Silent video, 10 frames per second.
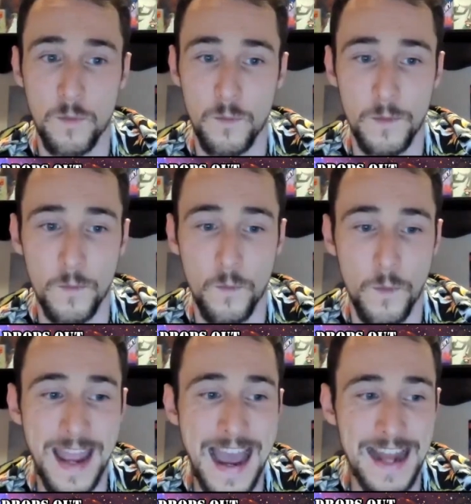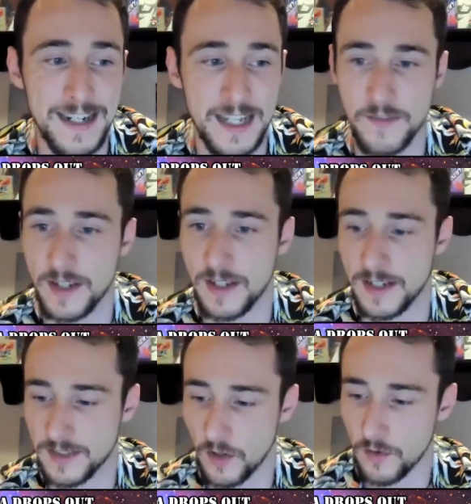we had to give it
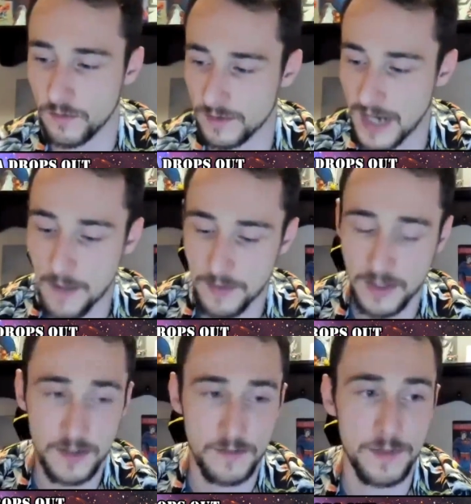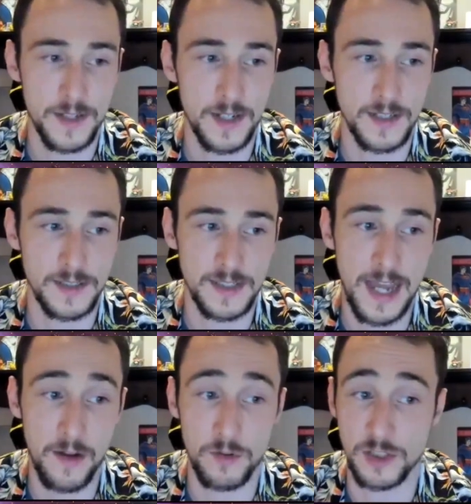its own topic because
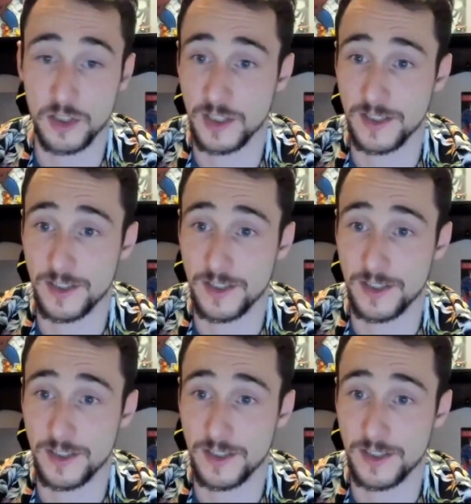I was just